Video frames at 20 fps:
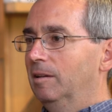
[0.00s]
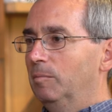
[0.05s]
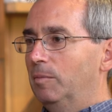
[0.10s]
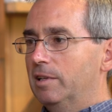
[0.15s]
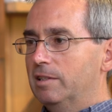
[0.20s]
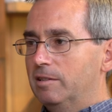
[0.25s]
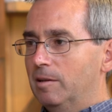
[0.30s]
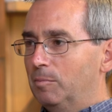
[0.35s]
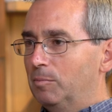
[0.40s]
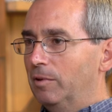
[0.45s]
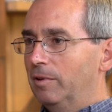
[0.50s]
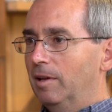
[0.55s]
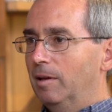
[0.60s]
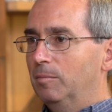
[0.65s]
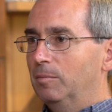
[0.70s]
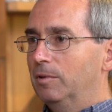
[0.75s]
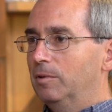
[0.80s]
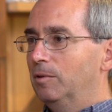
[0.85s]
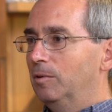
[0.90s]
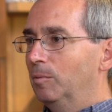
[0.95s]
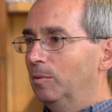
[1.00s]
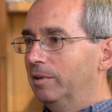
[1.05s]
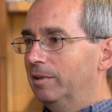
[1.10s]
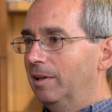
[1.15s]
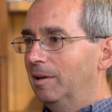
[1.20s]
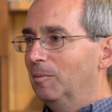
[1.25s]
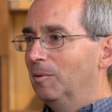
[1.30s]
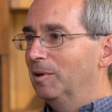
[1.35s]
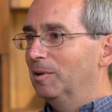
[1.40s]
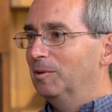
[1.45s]
It's up to them to do what
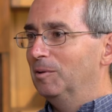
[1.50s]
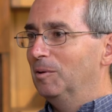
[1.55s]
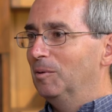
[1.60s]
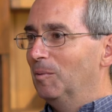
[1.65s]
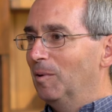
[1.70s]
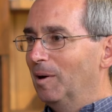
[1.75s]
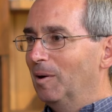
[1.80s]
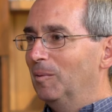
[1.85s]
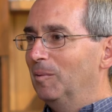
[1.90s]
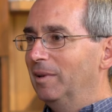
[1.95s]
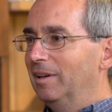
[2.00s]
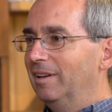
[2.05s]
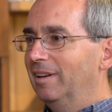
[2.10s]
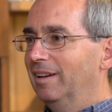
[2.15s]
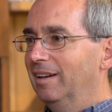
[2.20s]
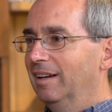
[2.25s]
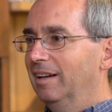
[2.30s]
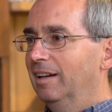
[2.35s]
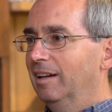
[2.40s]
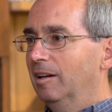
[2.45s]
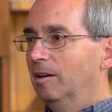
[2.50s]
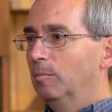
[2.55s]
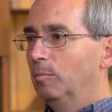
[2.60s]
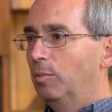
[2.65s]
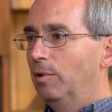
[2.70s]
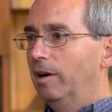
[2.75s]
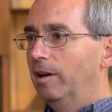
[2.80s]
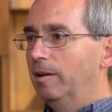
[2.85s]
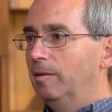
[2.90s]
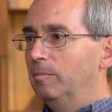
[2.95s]
they want to do while we
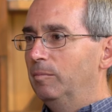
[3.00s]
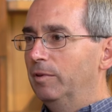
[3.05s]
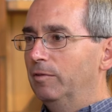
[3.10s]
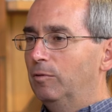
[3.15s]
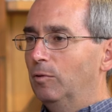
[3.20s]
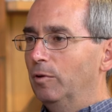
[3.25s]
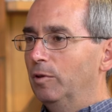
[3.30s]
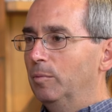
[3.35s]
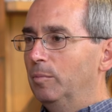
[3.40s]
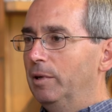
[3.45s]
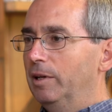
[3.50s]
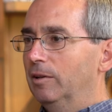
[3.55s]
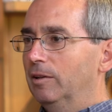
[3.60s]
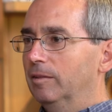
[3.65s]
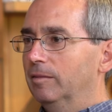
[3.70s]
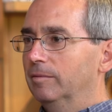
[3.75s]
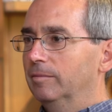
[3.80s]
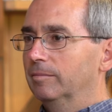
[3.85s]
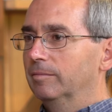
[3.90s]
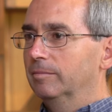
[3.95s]
pray before the meal.